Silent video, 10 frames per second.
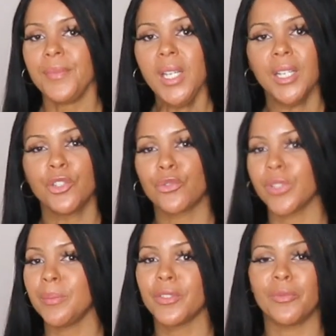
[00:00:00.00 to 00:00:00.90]
I
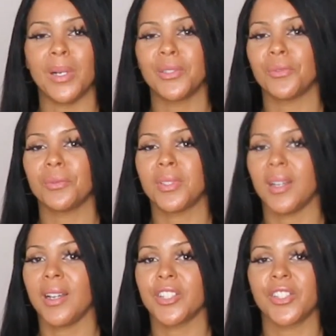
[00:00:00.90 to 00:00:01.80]
dreamed of my
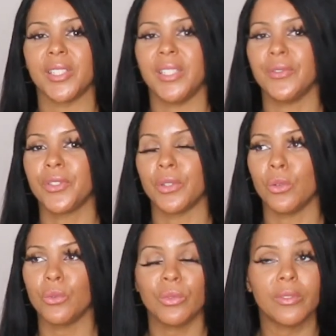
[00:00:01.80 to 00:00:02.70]
daughter. She lived on
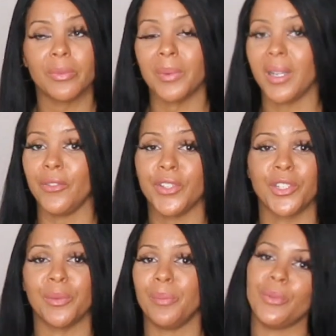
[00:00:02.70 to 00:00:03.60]
all of my
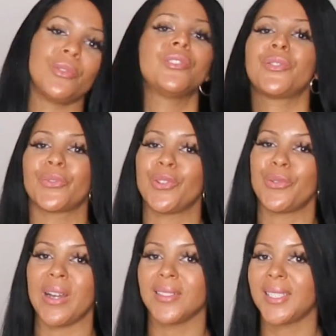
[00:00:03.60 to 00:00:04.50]
vision boards for
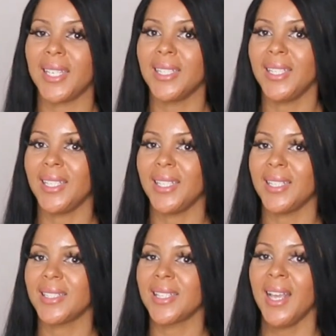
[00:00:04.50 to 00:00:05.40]
around 10
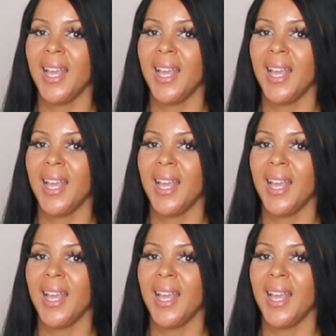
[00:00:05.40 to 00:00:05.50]
years.